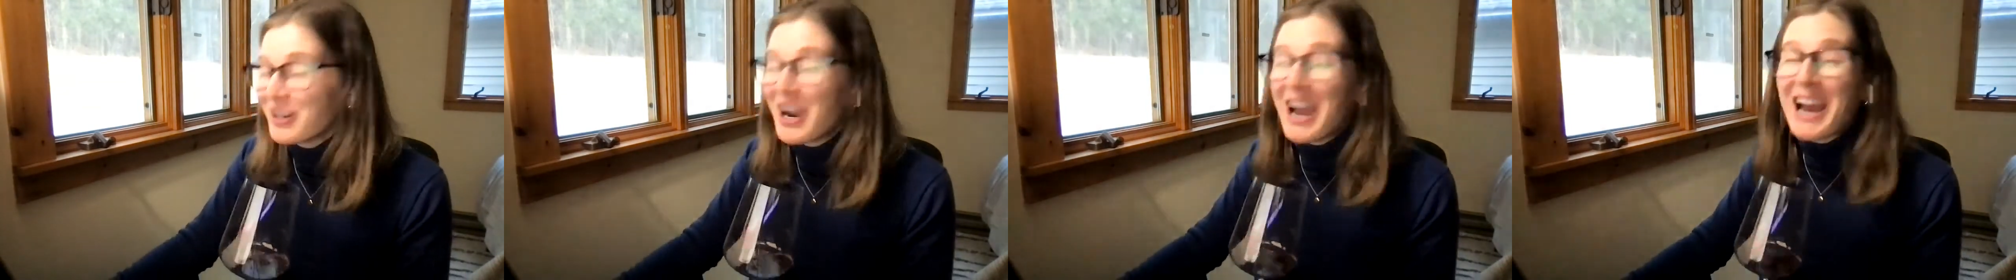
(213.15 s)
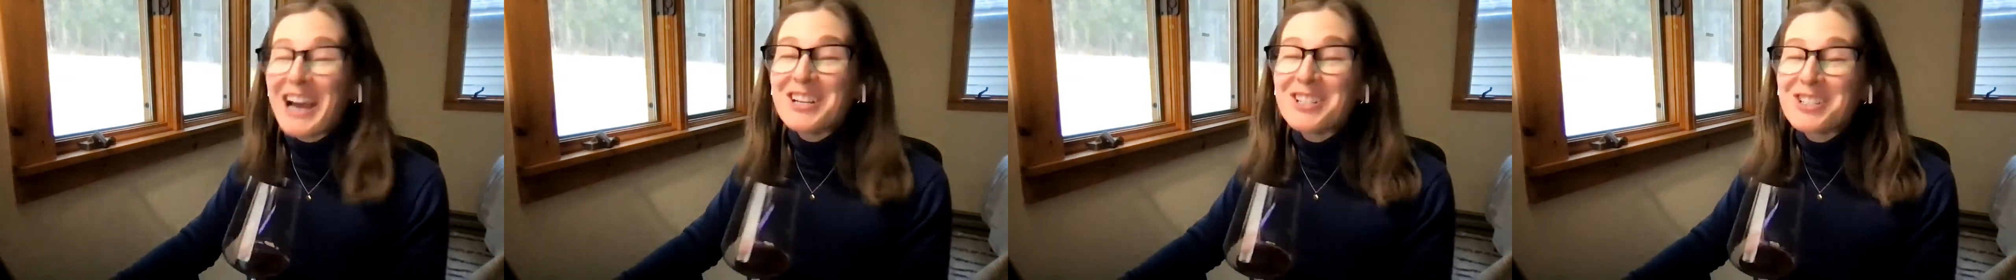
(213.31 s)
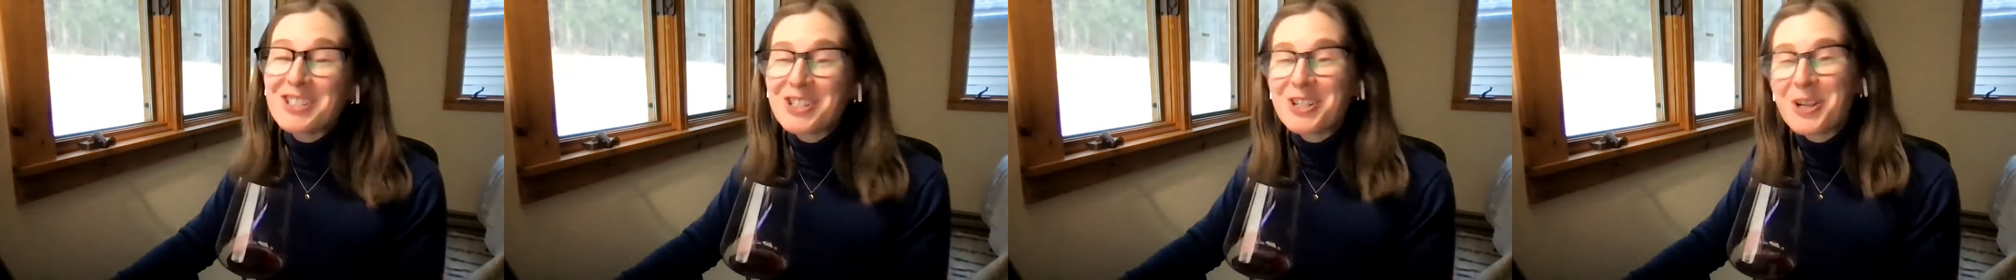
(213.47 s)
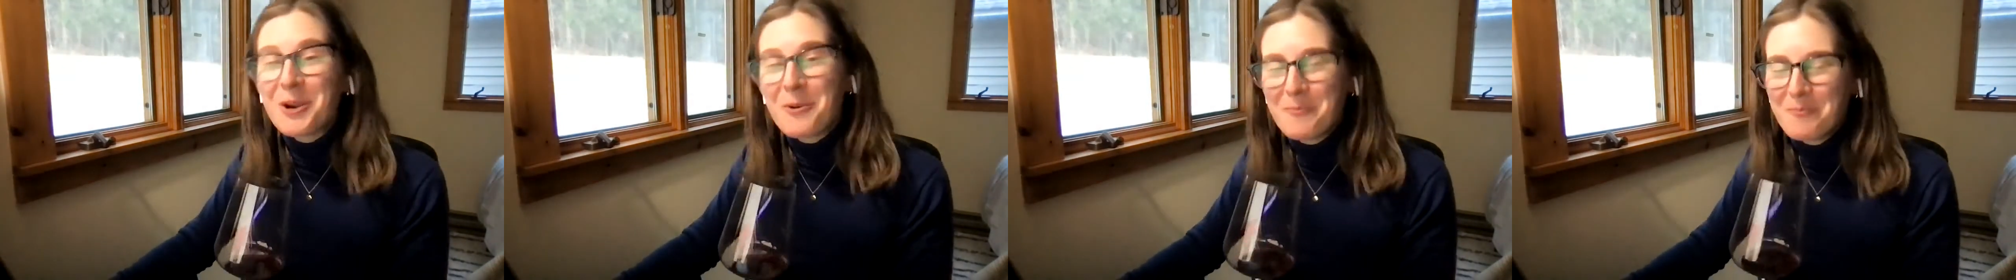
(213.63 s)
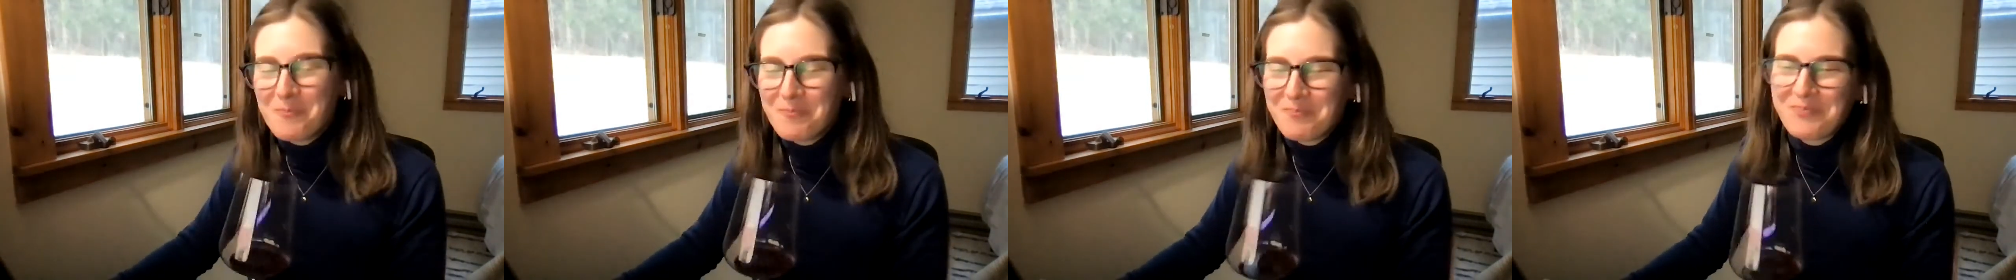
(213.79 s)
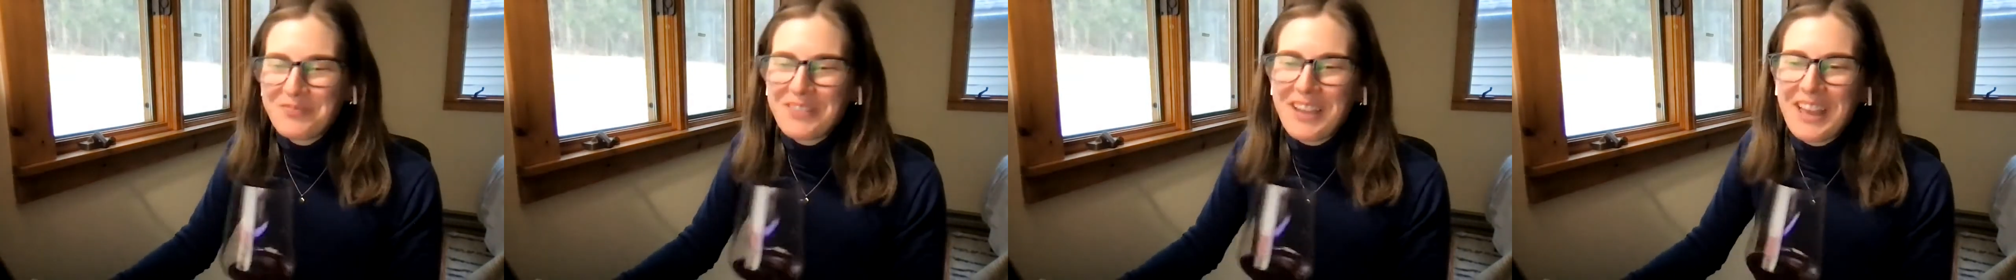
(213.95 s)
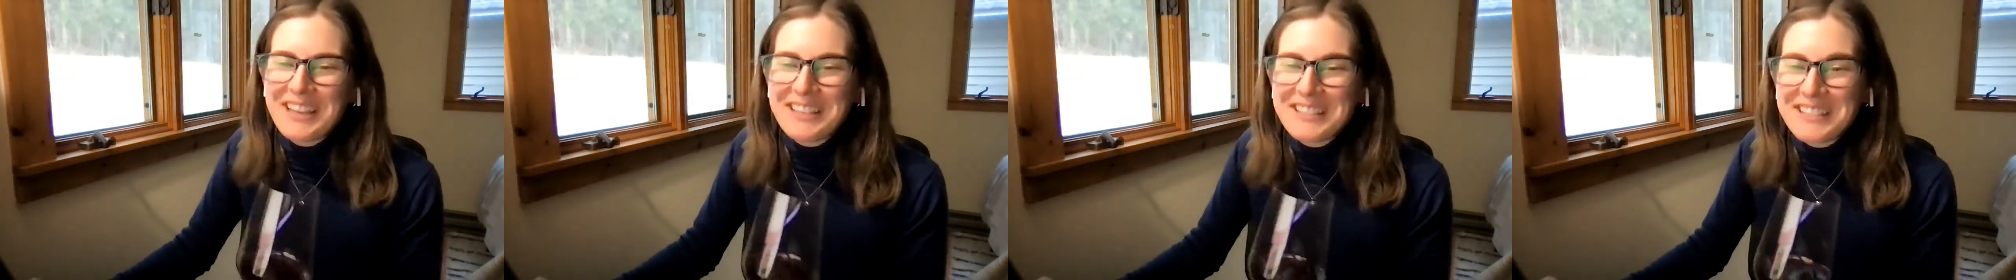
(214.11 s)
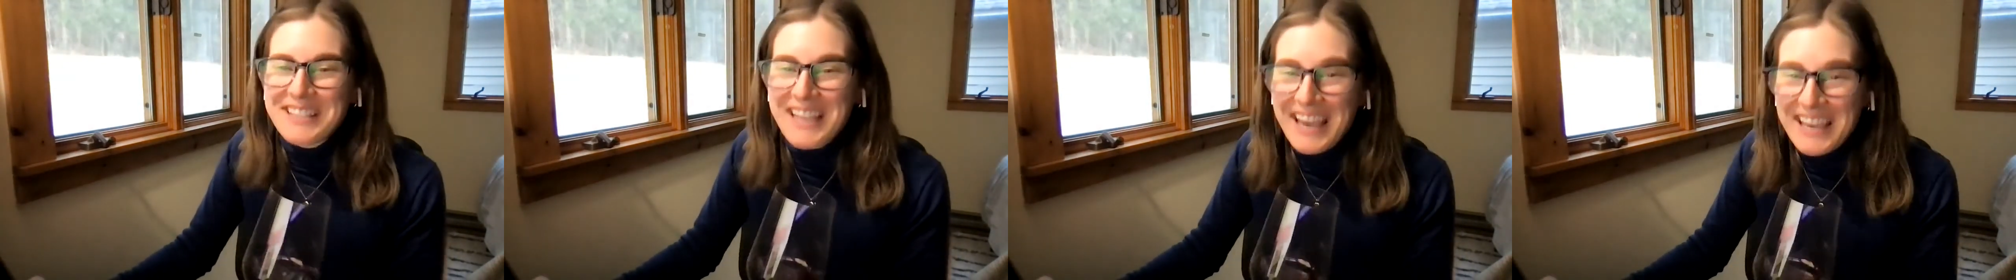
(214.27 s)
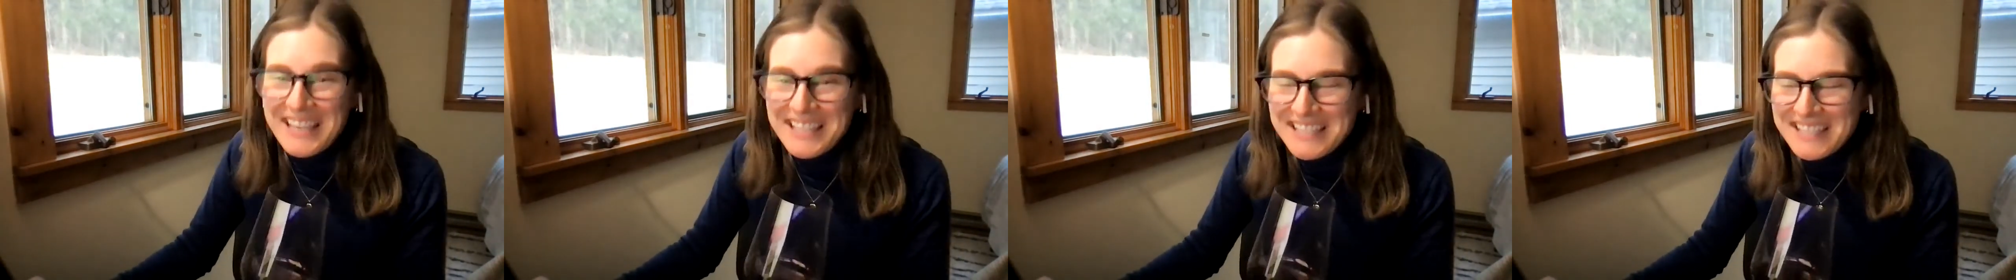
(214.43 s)
fresh
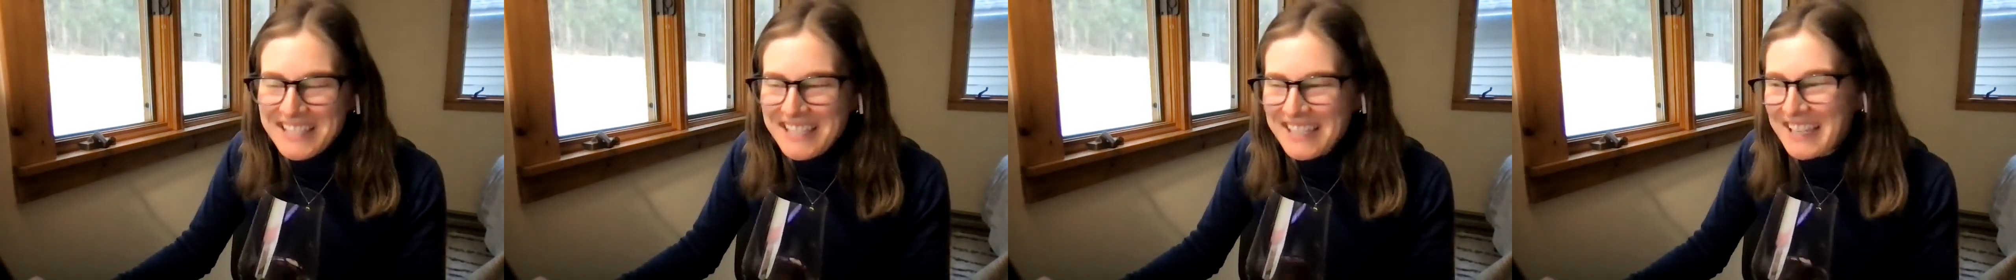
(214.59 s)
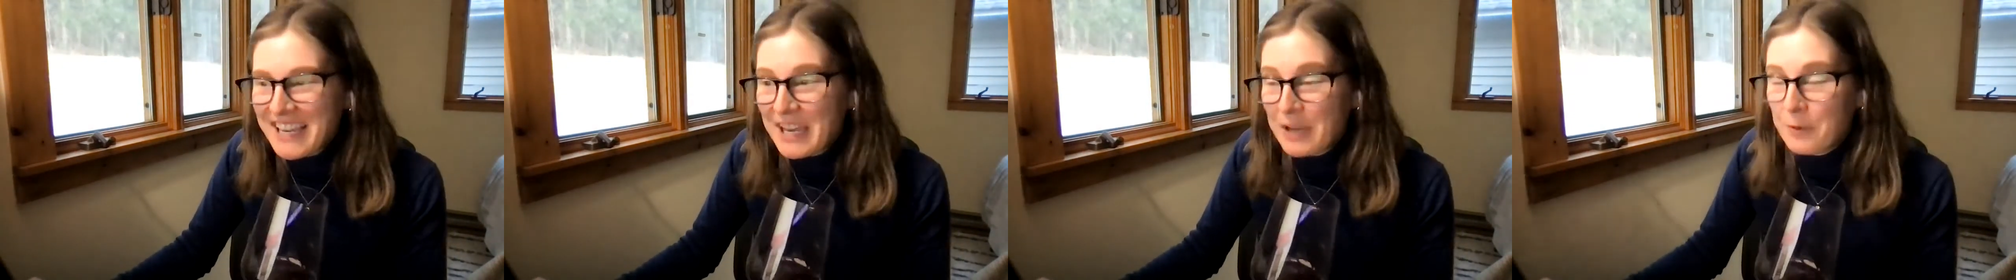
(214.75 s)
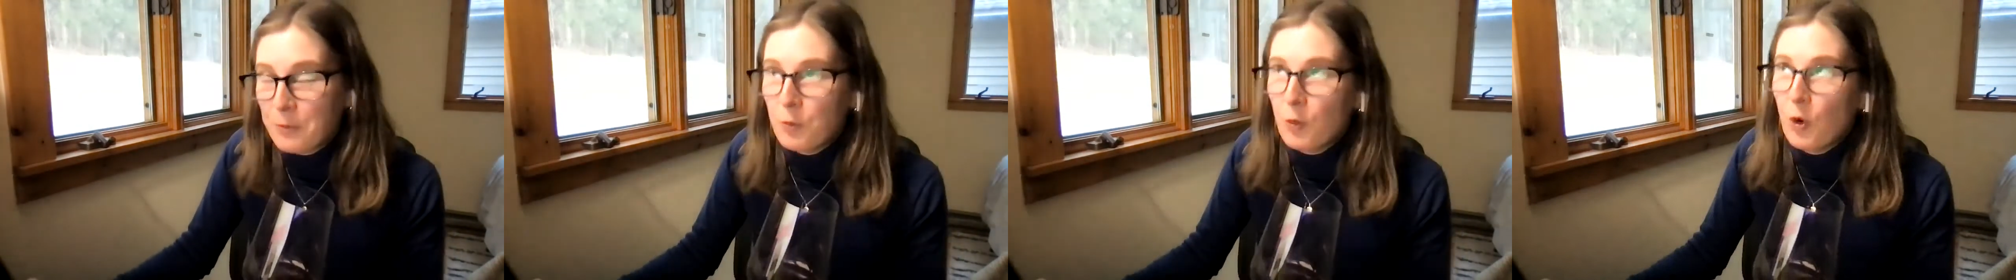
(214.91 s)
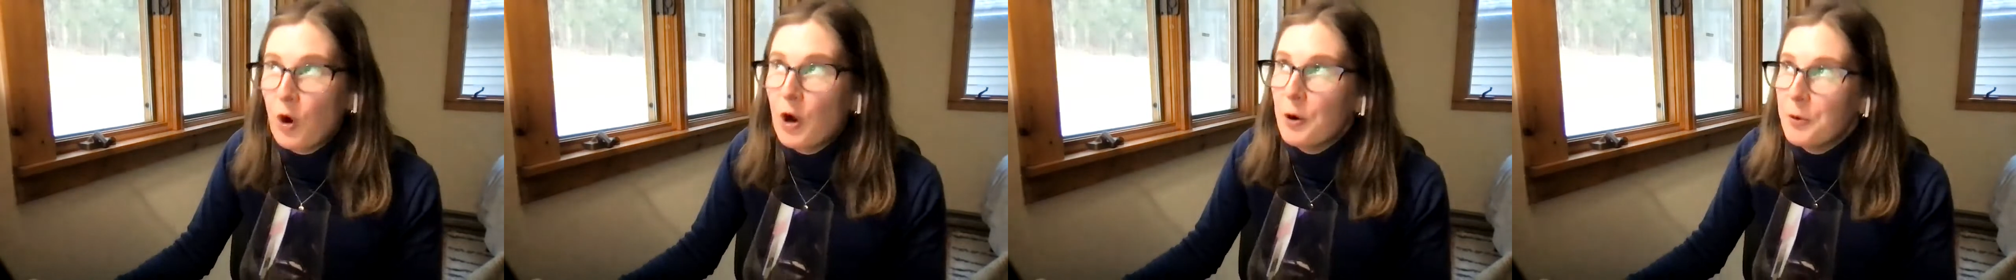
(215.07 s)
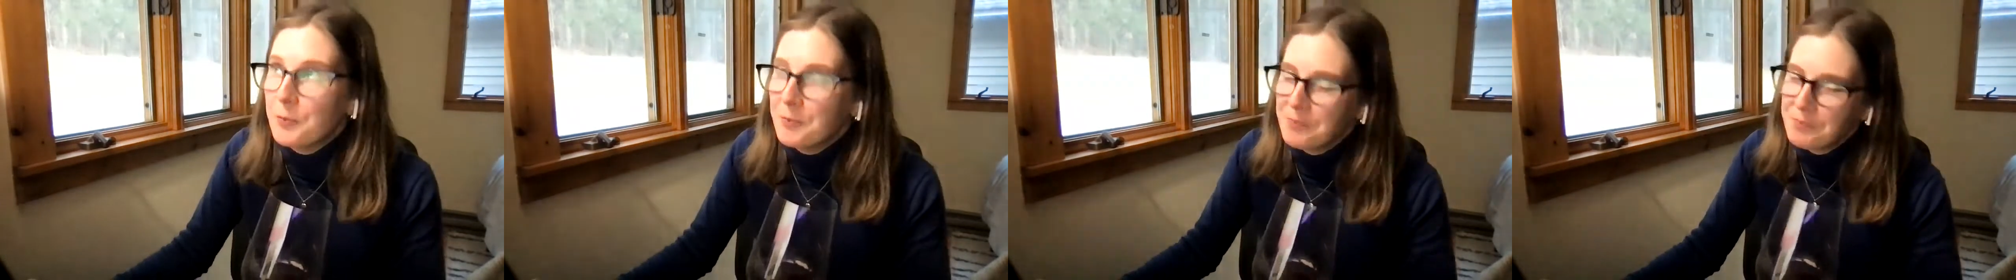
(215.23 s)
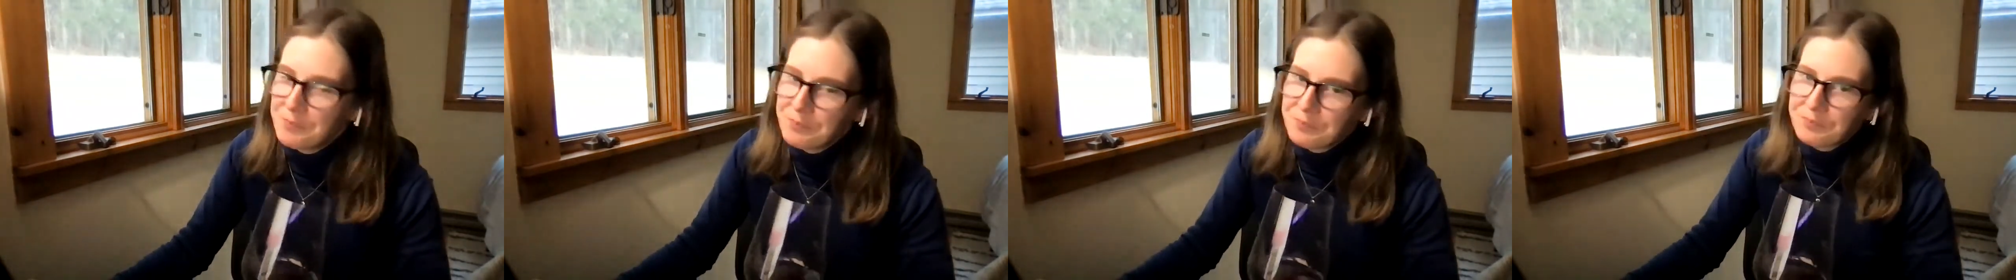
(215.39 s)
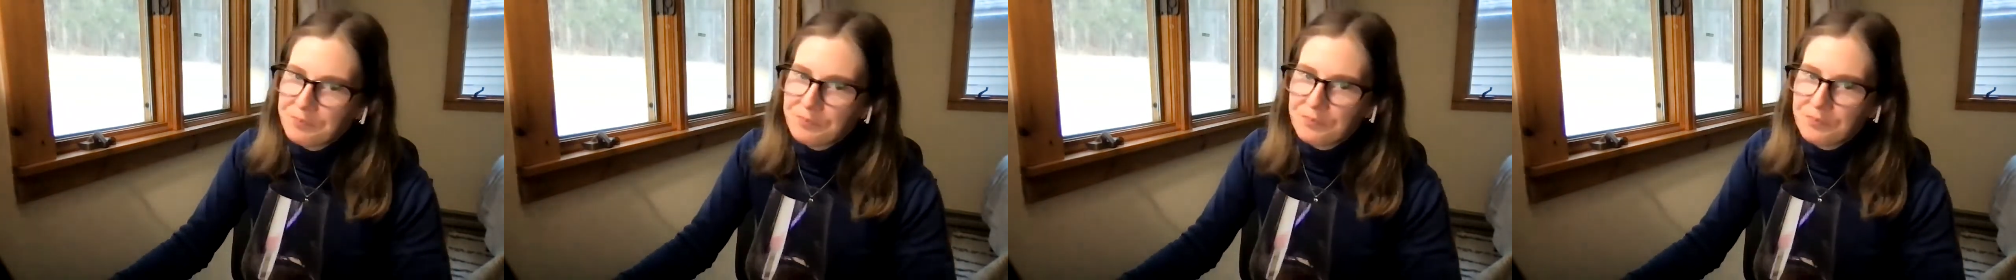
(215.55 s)
and tasty and whoa.